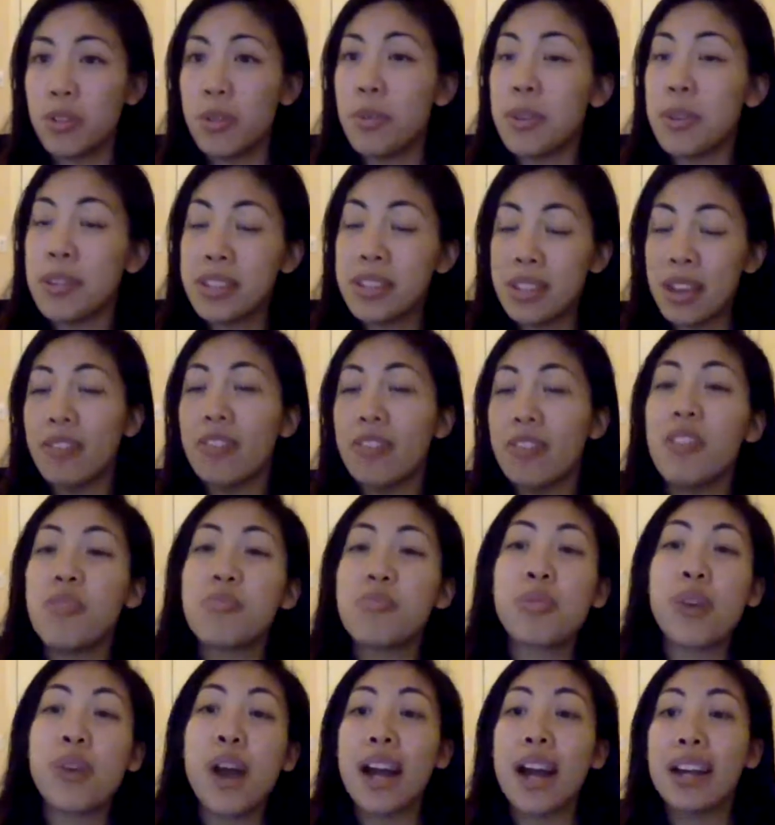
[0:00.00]
from the
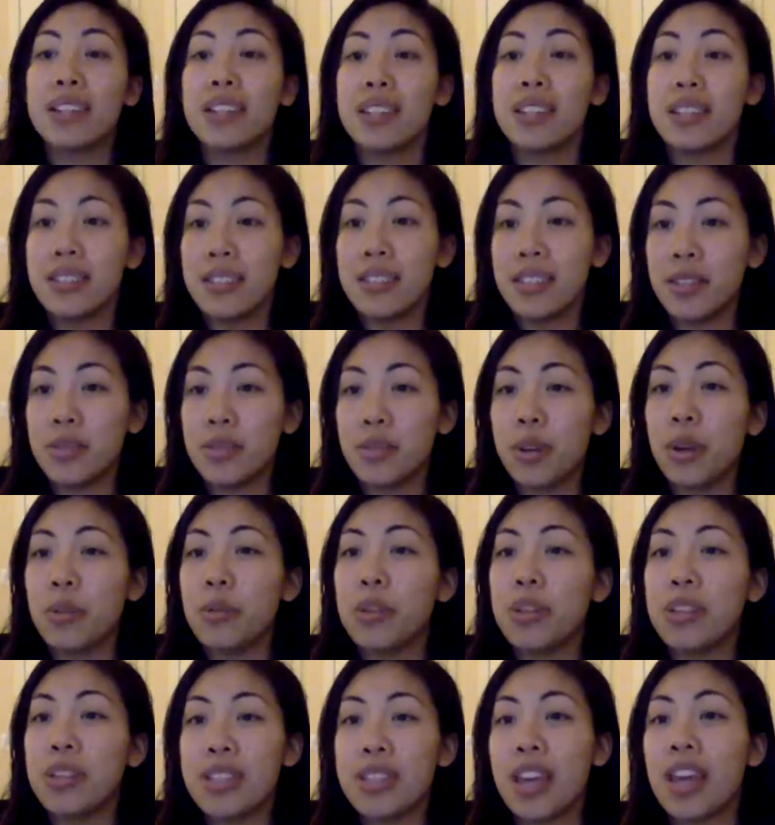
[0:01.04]
self-love practice. That's what I
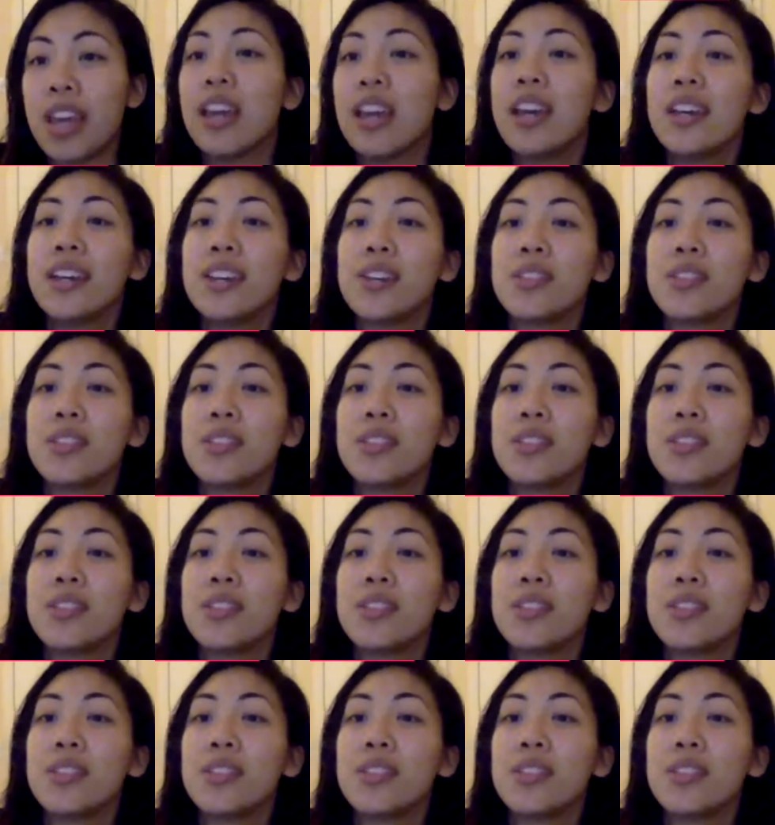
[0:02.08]
want to say.